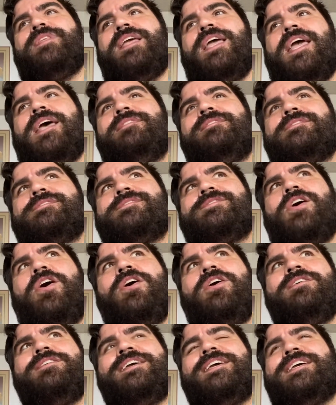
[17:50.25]
And the
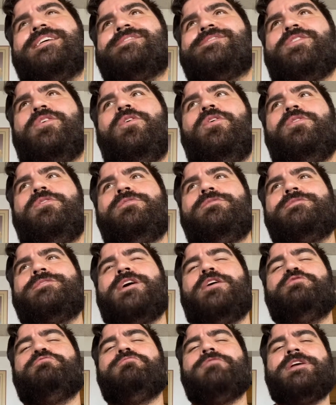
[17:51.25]
song is called
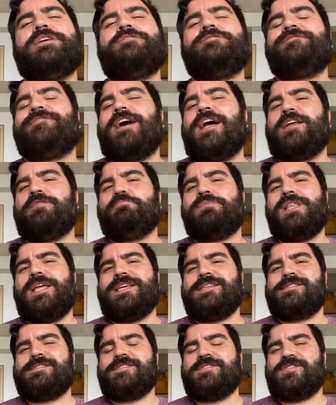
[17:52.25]
A Real Fine
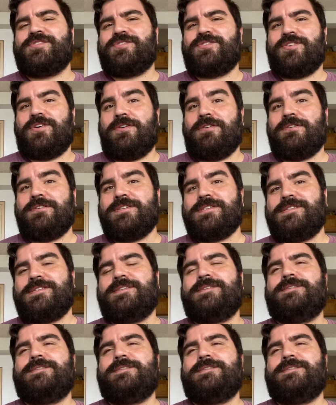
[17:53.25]
Place to Start.